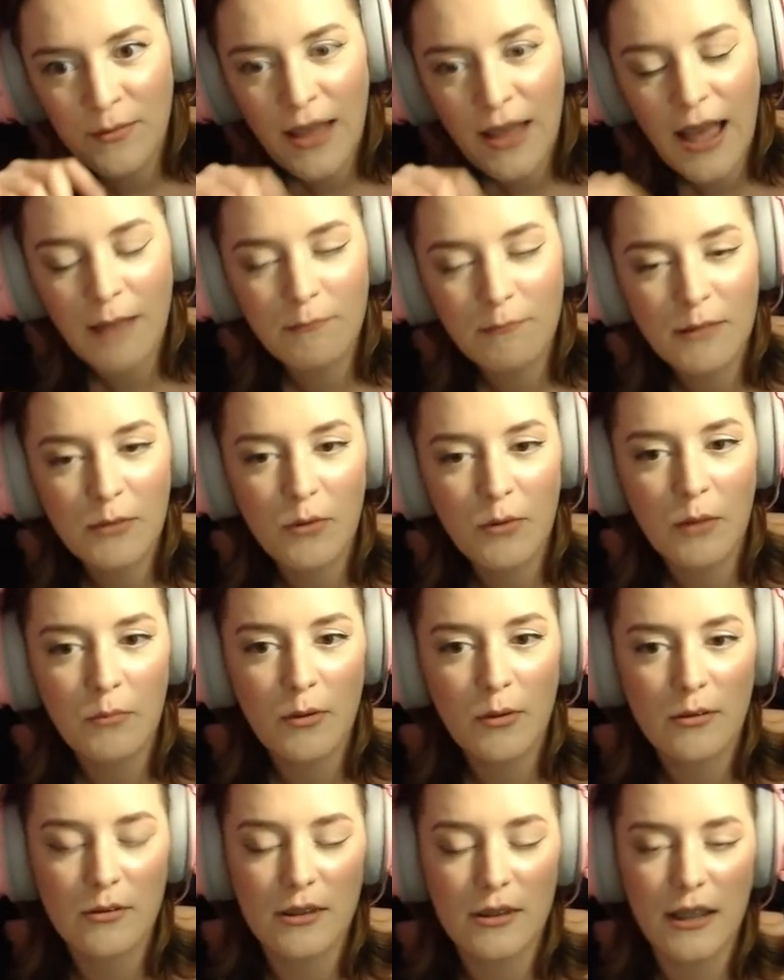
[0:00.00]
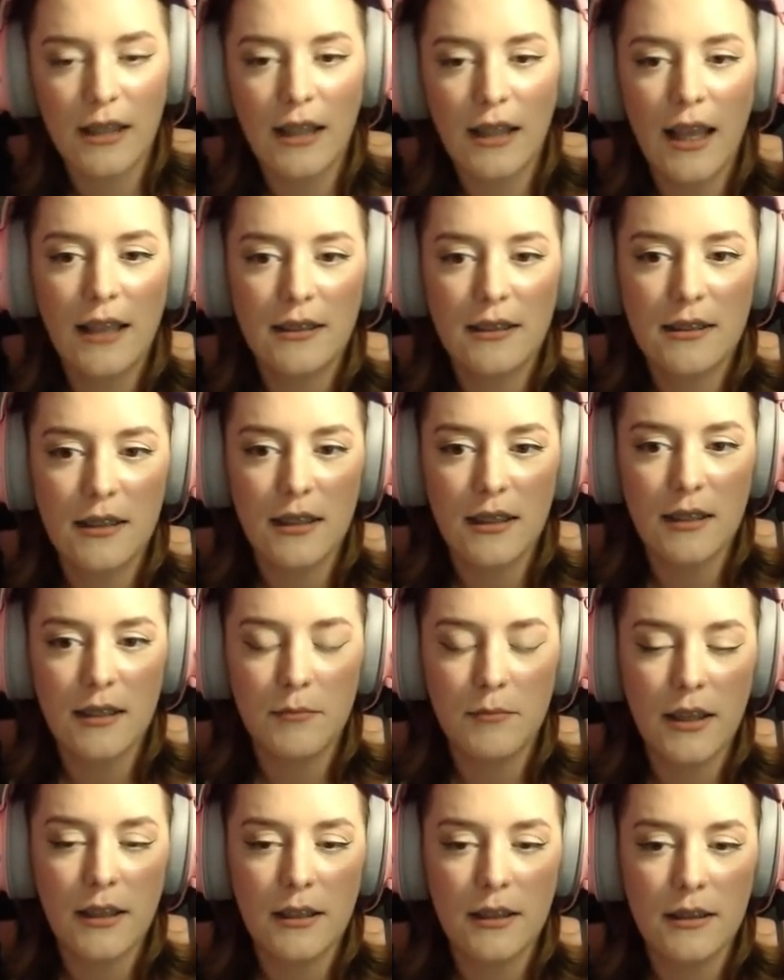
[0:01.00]
Empty wine bottles, and then head to
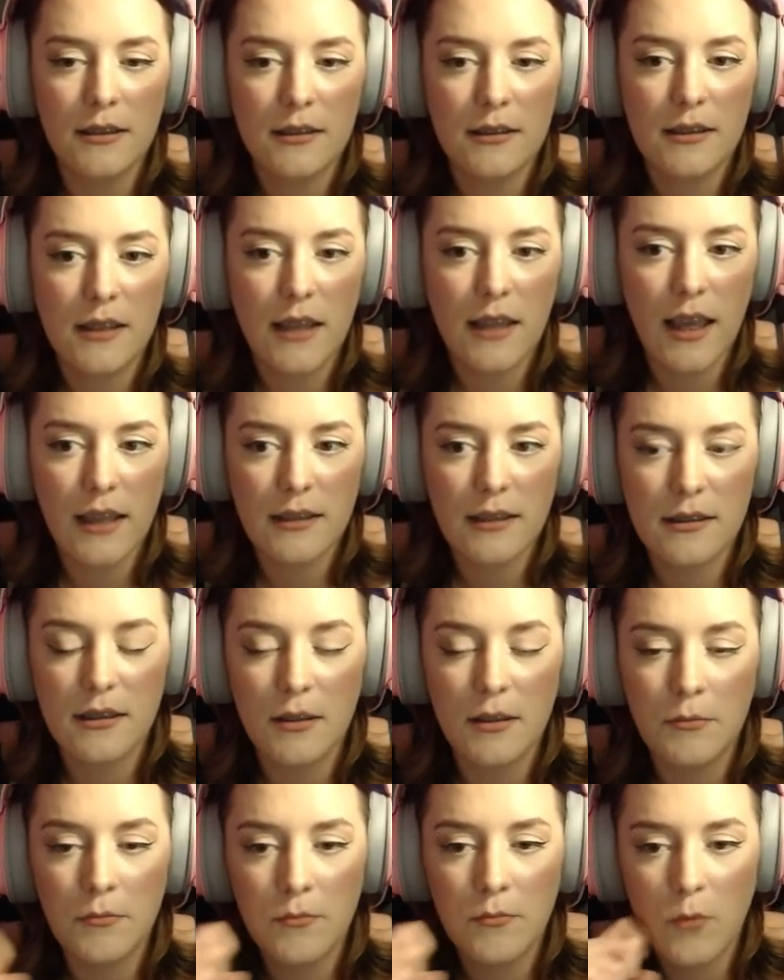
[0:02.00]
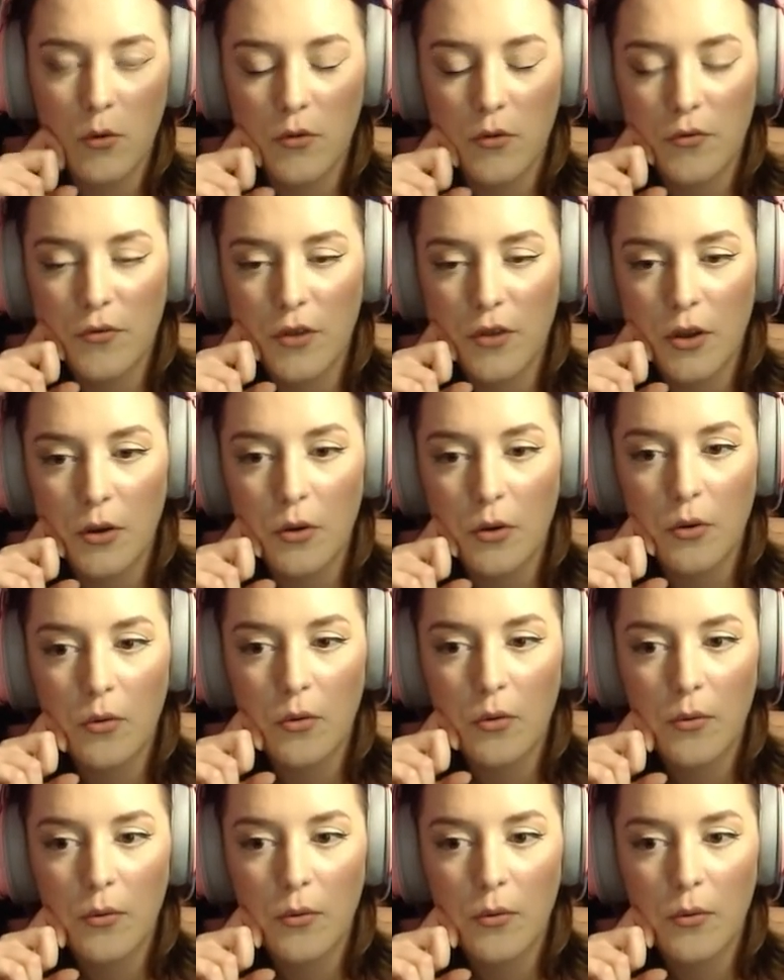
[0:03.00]
maintenance. Get some more fuel.